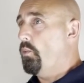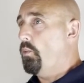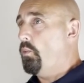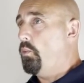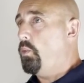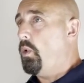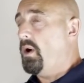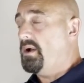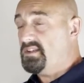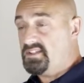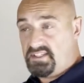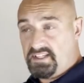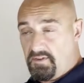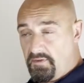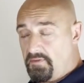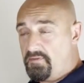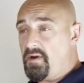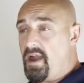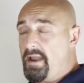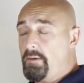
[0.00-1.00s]
what is the
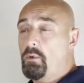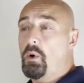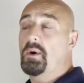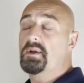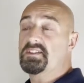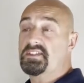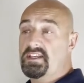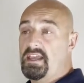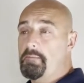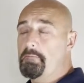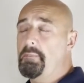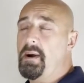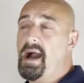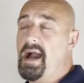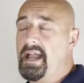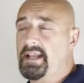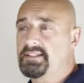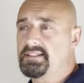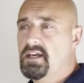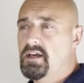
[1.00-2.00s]
effect, what is the
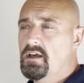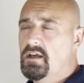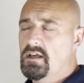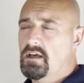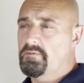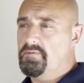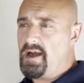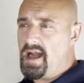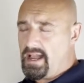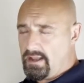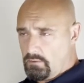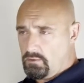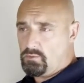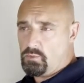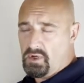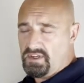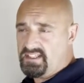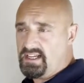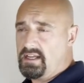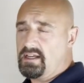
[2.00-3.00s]
impact of that, what
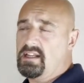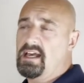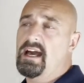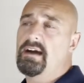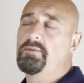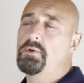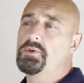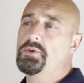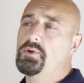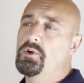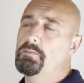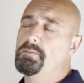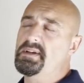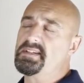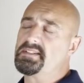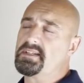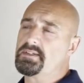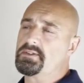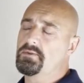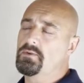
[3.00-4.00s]
is that going to have on your
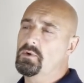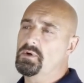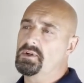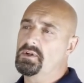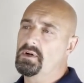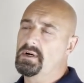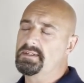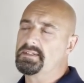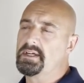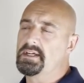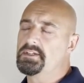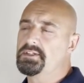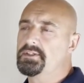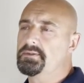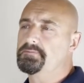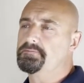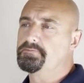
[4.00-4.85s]
business or organisation?